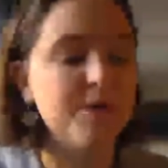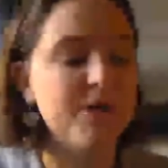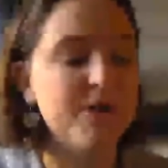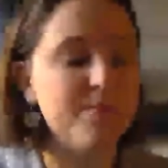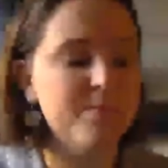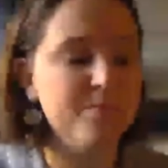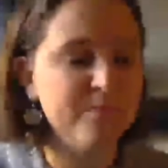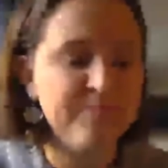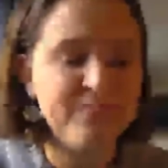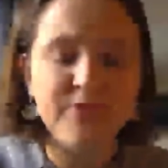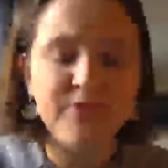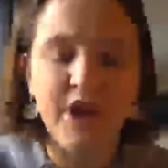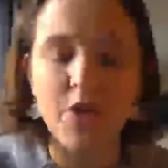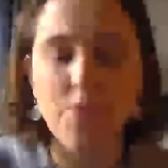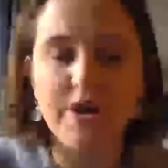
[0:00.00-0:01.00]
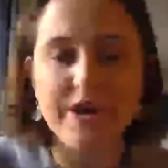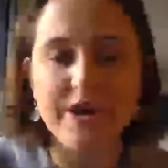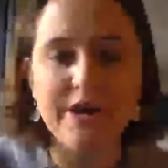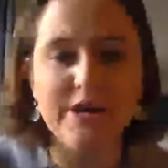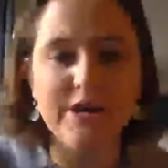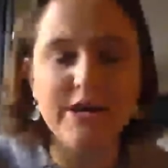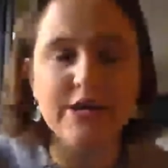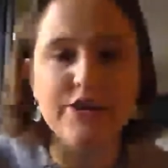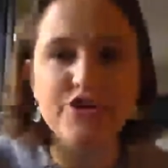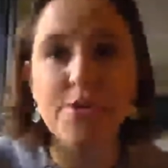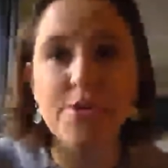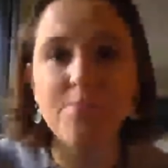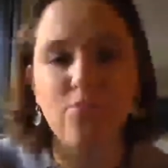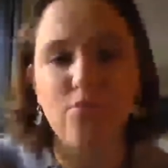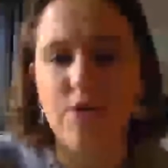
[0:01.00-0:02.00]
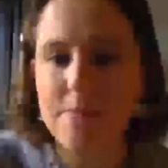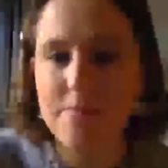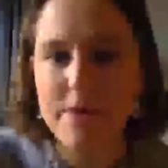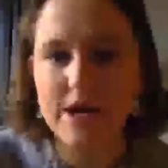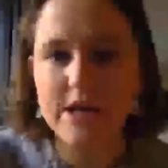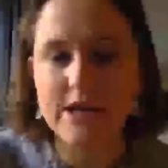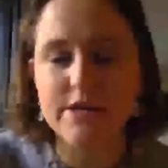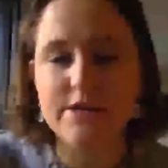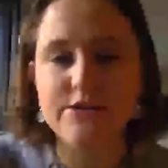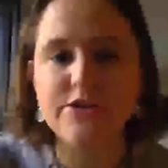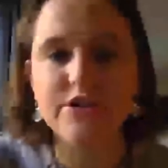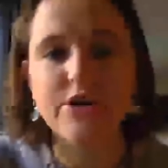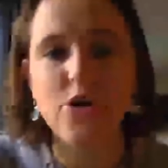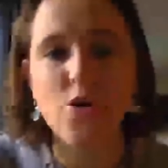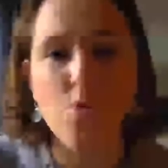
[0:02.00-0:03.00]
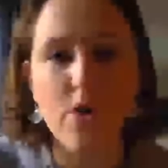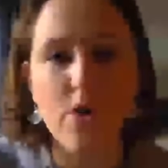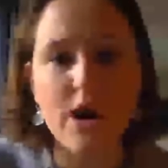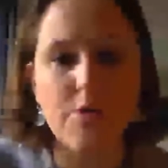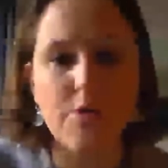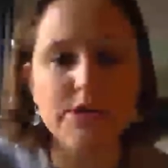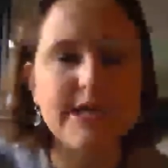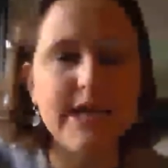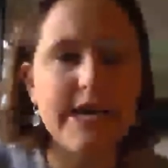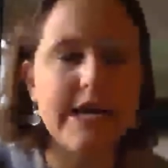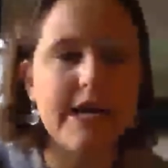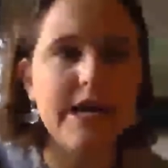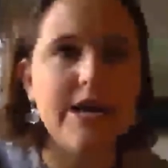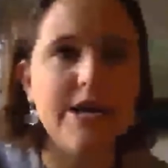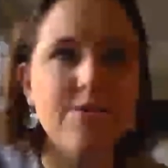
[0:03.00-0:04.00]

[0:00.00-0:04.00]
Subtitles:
But I want to jump right back into what I was saying,